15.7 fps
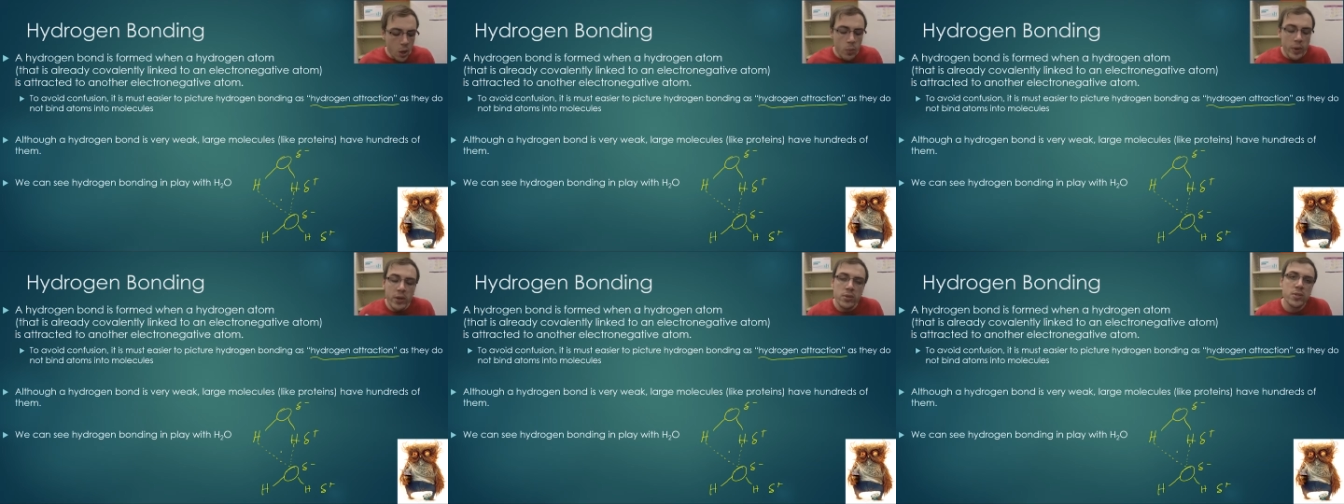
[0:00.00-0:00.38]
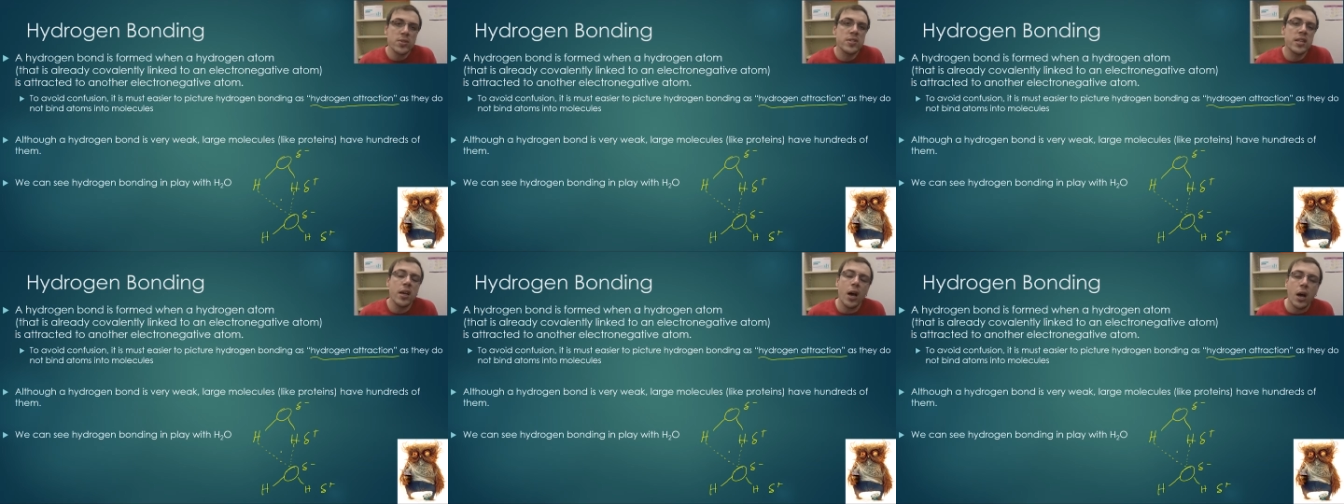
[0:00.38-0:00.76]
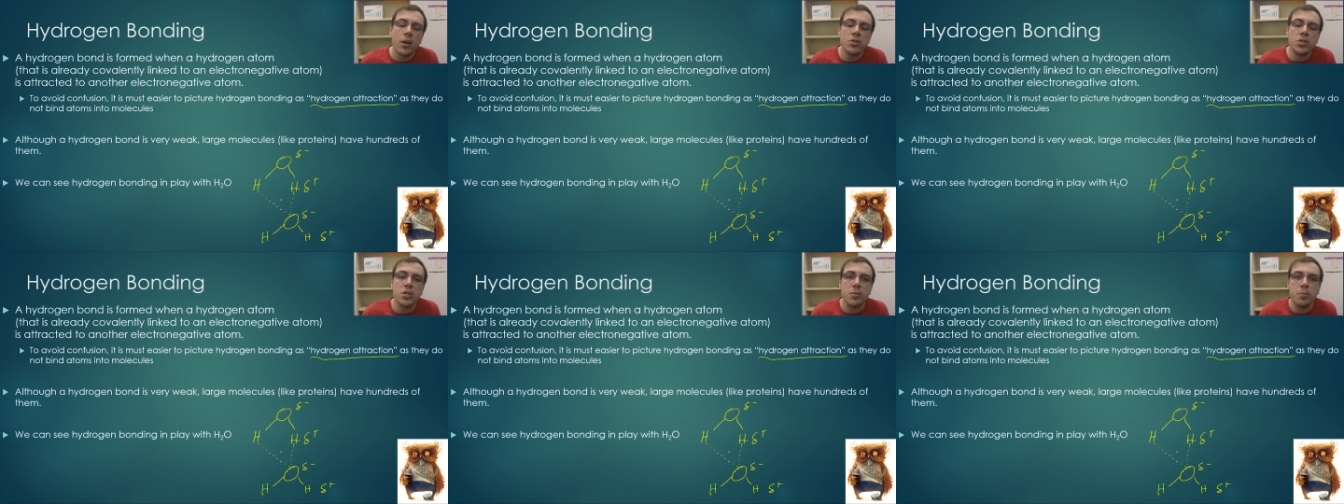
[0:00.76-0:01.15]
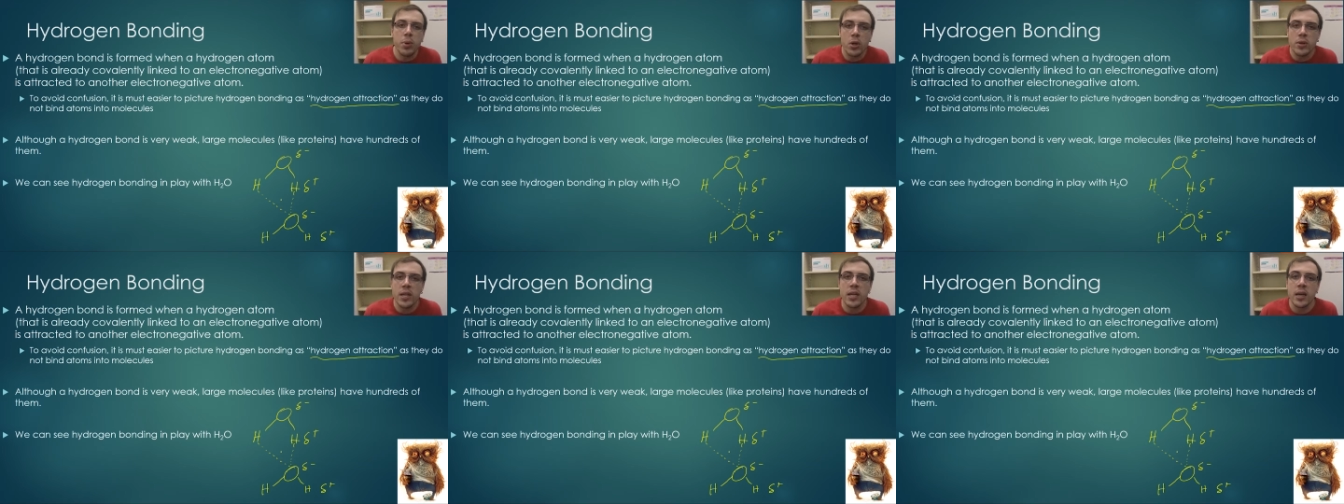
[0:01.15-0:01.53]
We also see hydrogen
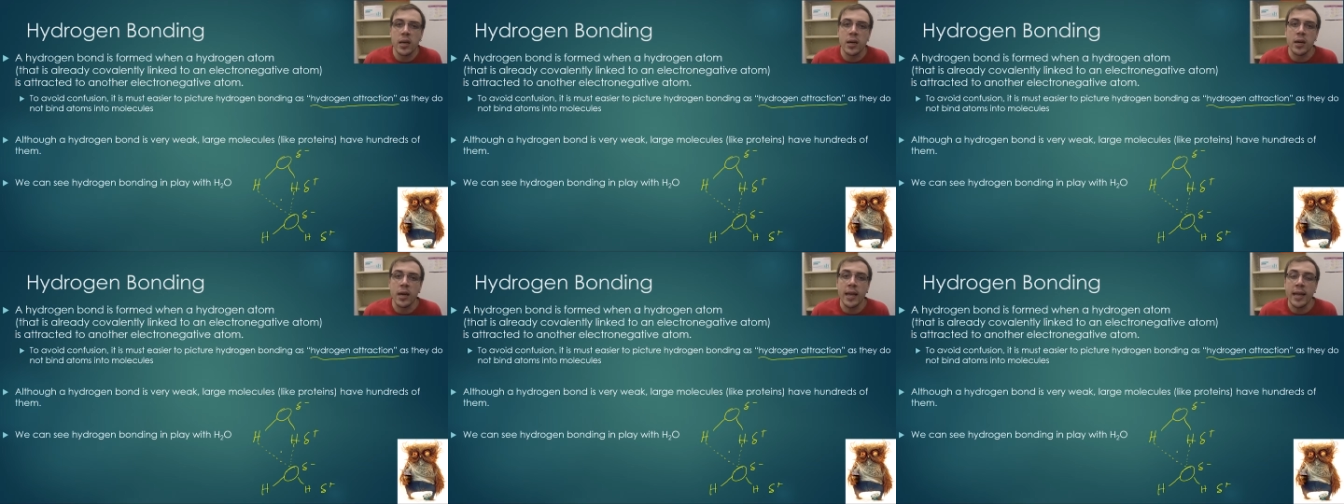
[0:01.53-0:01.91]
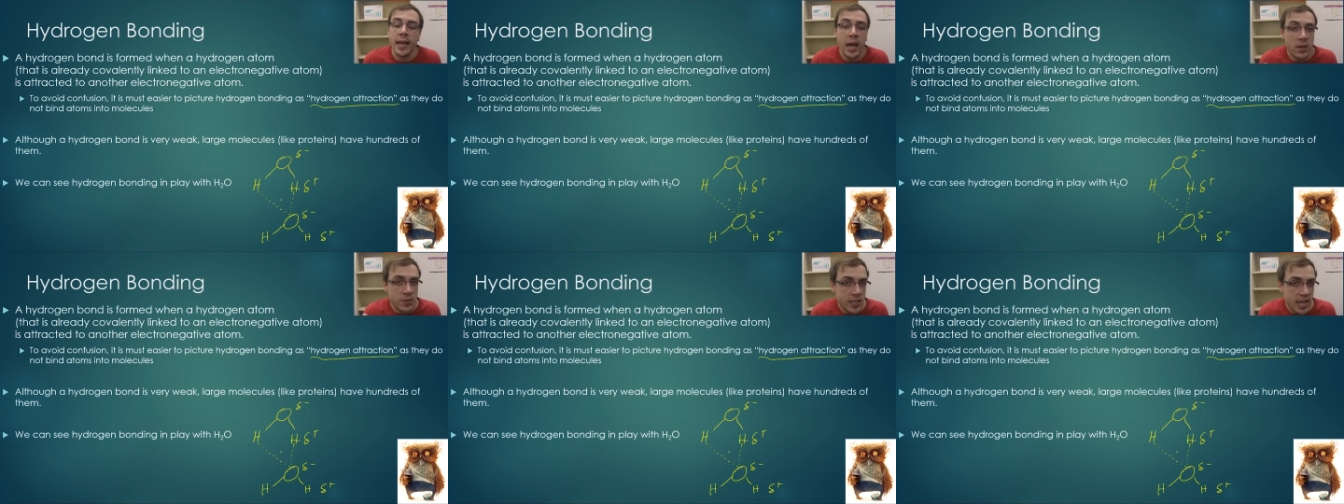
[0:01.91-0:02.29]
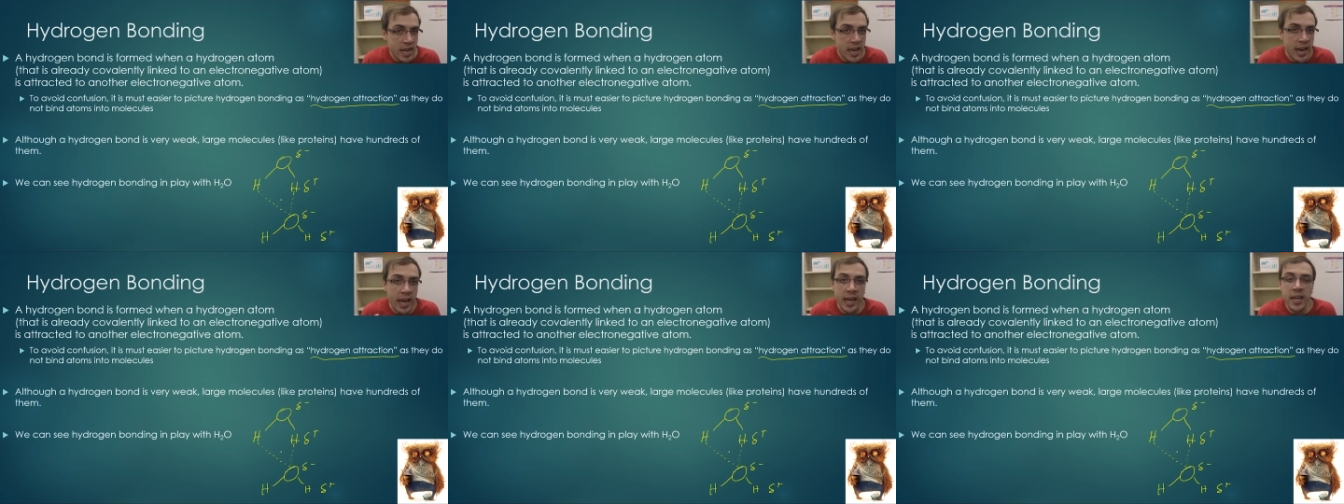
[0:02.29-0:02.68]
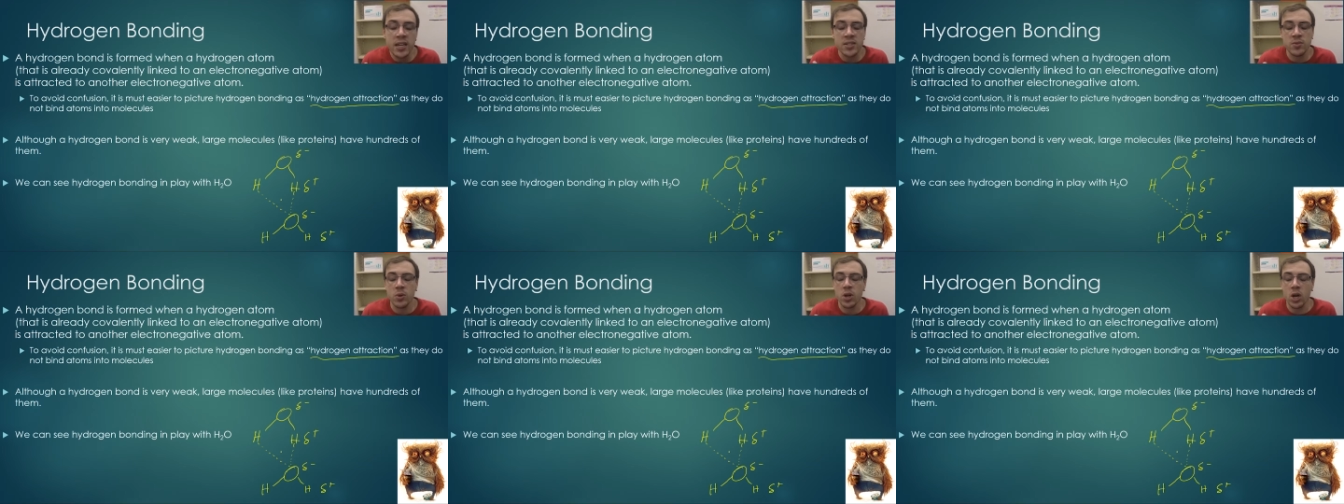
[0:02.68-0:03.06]
bonding in our DNA, and
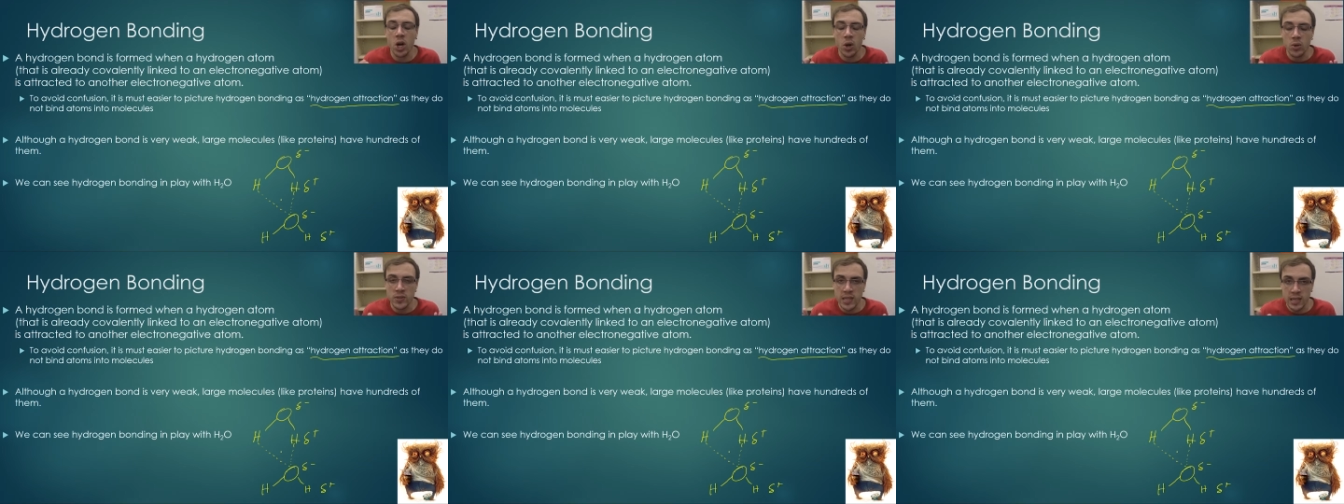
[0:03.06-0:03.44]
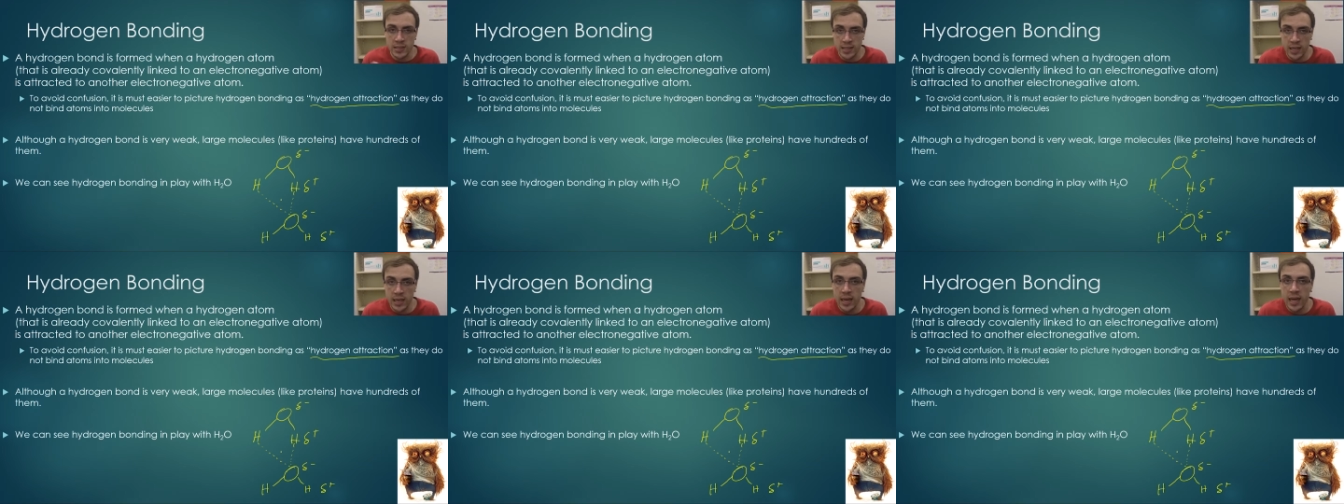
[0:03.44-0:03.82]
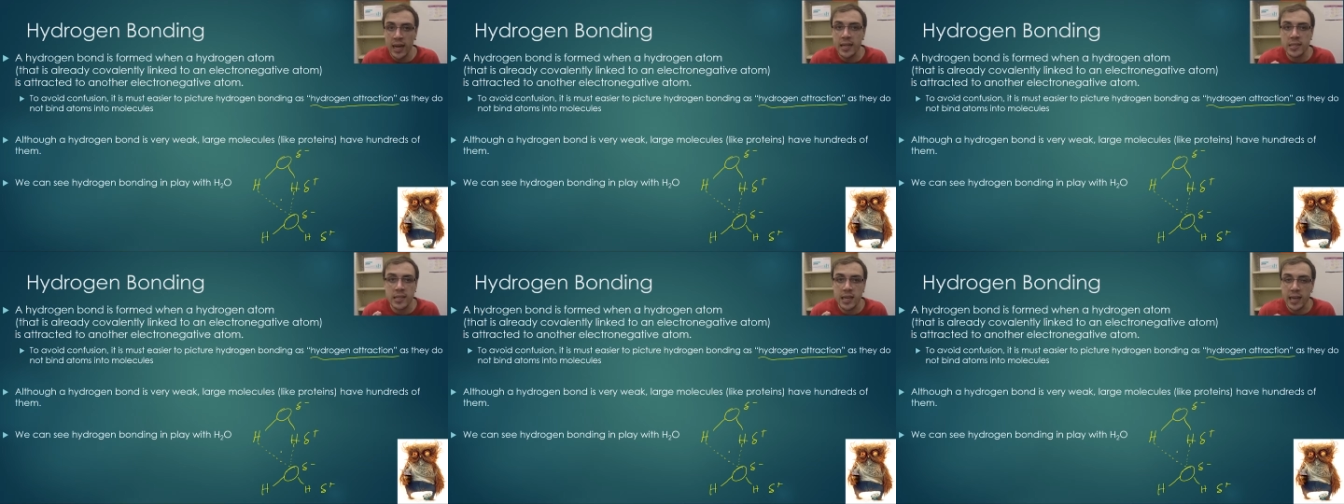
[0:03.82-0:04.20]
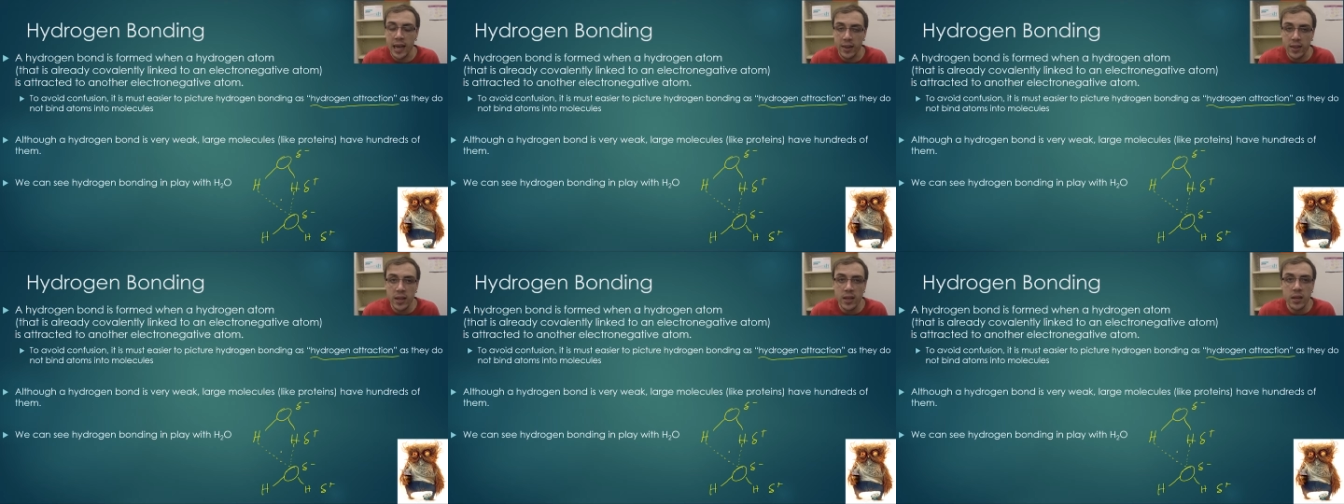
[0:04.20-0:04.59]
it's what holds our DNA
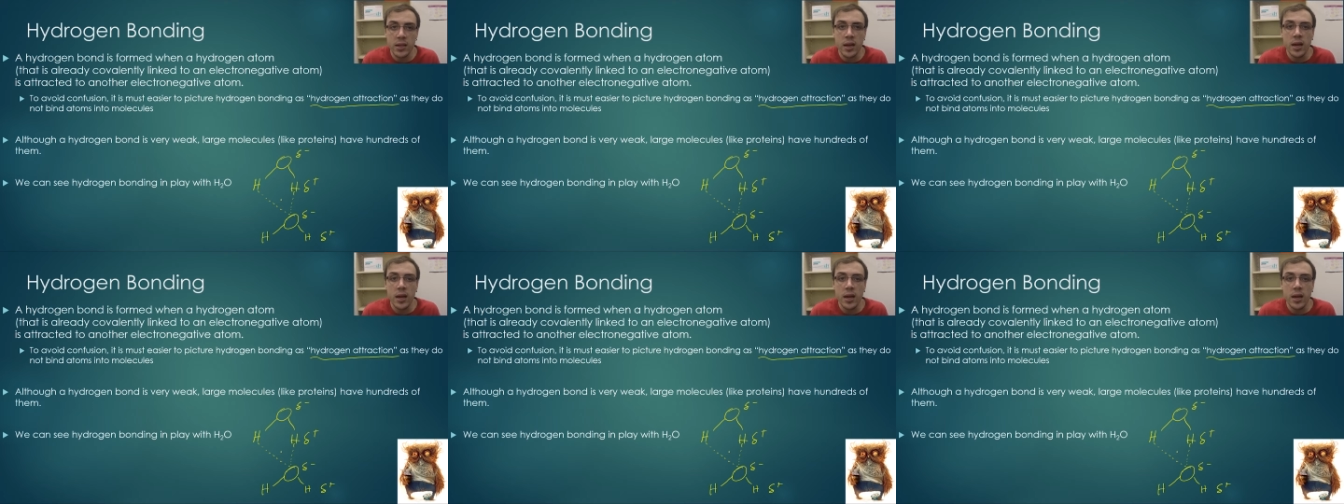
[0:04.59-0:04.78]
together.